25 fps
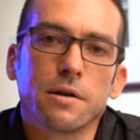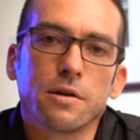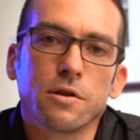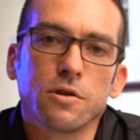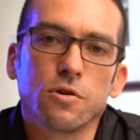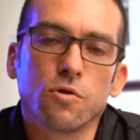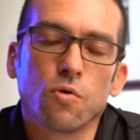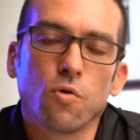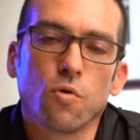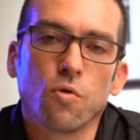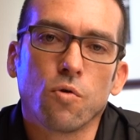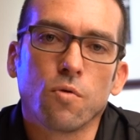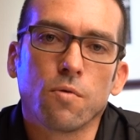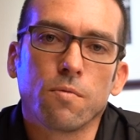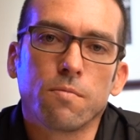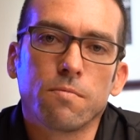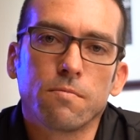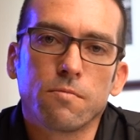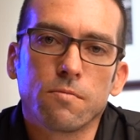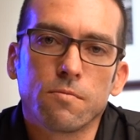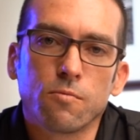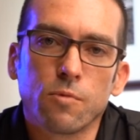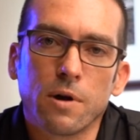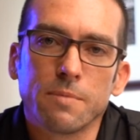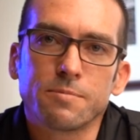your
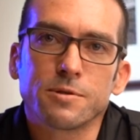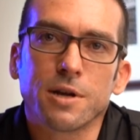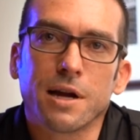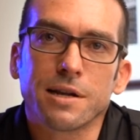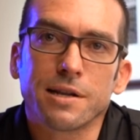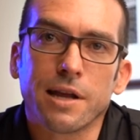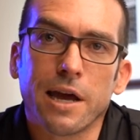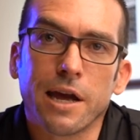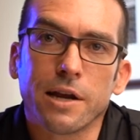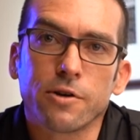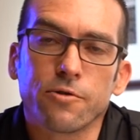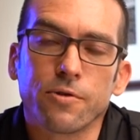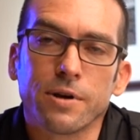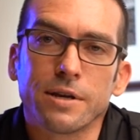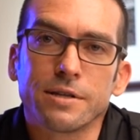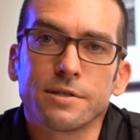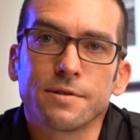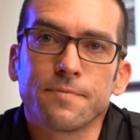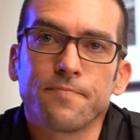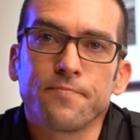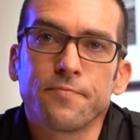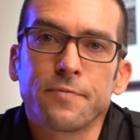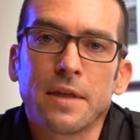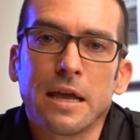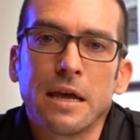website address.
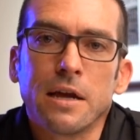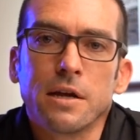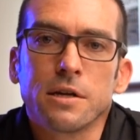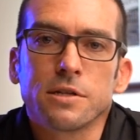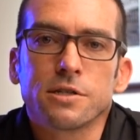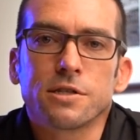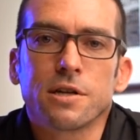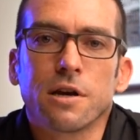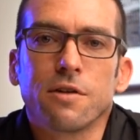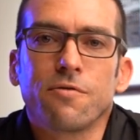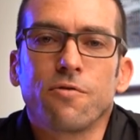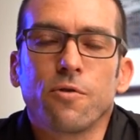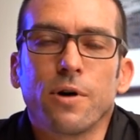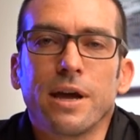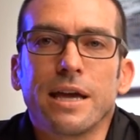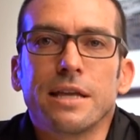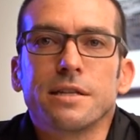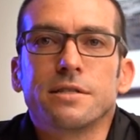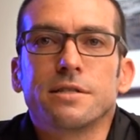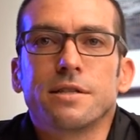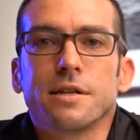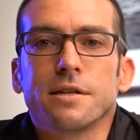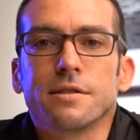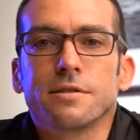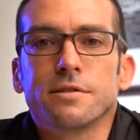So for
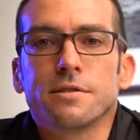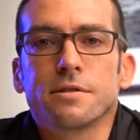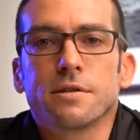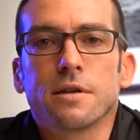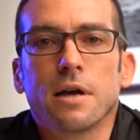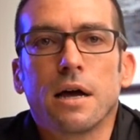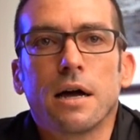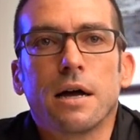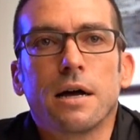instance,